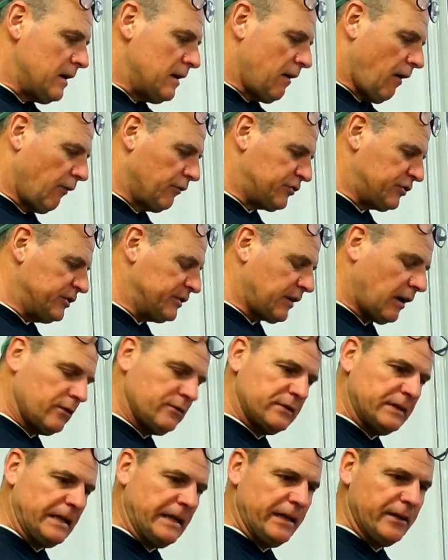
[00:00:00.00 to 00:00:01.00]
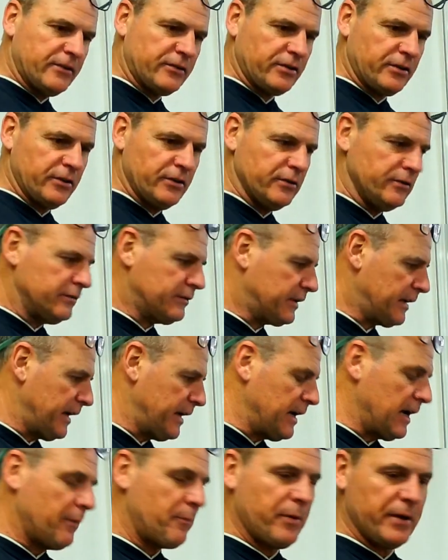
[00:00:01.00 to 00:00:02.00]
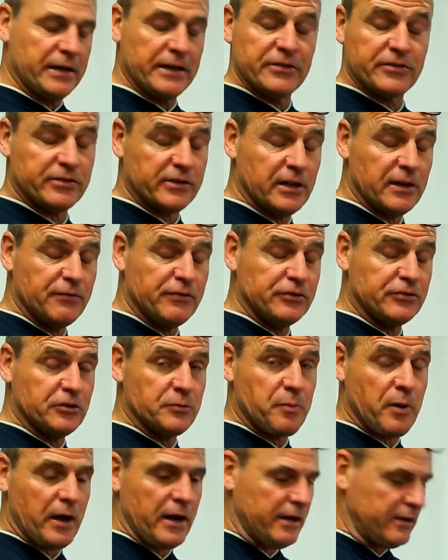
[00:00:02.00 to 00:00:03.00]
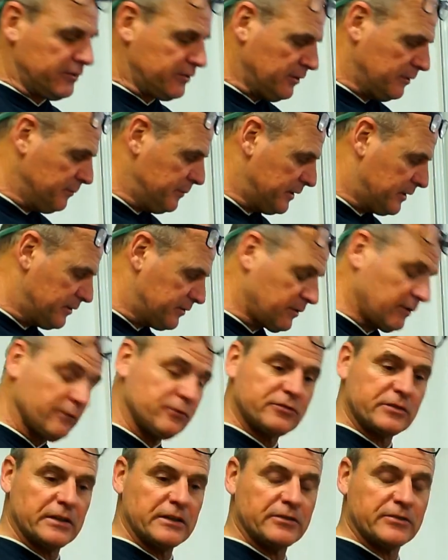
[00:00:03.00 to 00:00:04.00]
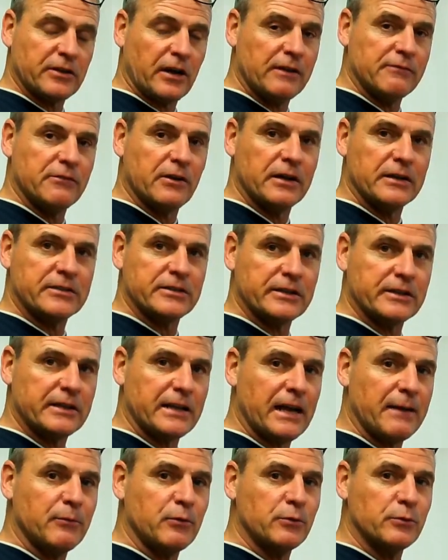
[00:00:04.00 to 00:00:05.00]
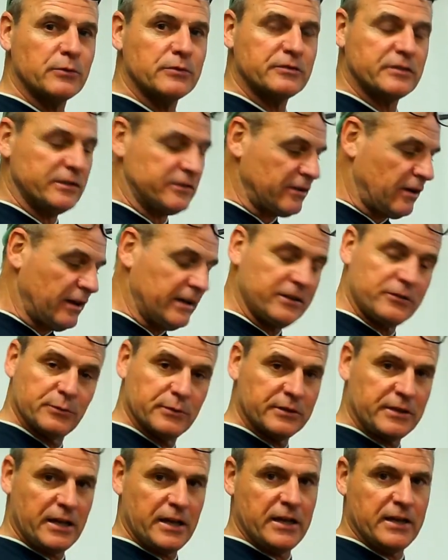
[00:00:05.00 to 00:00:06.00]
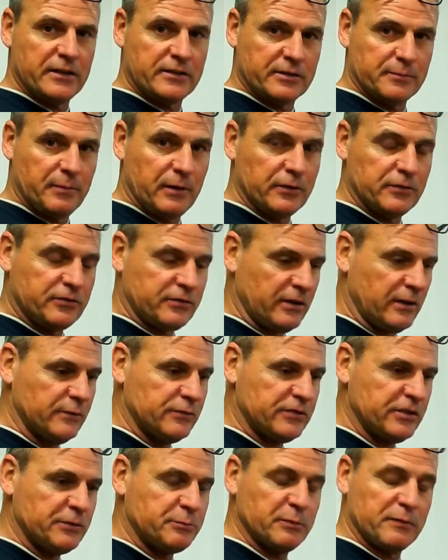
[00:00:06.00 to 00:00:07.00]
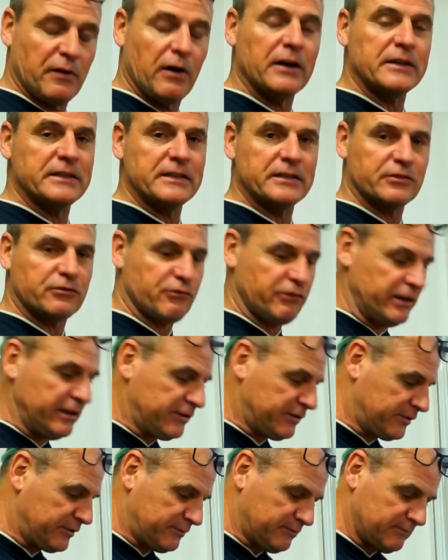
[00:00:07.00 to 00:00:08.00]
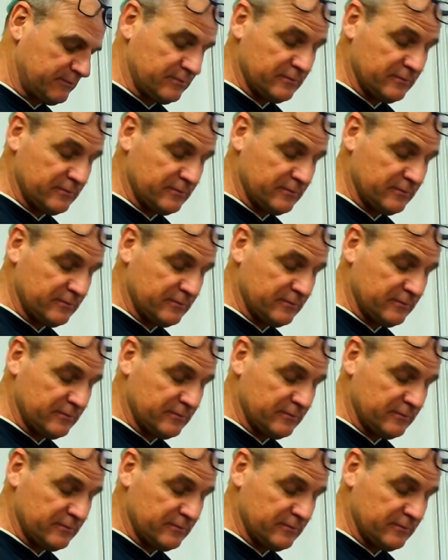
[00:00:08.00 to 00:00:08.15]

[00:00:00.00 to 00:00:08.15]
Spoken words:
Obviously you don't need to key up any surface you paint on, because obviously signwriting enamel was designed to adhere to most surfaces provided it's grease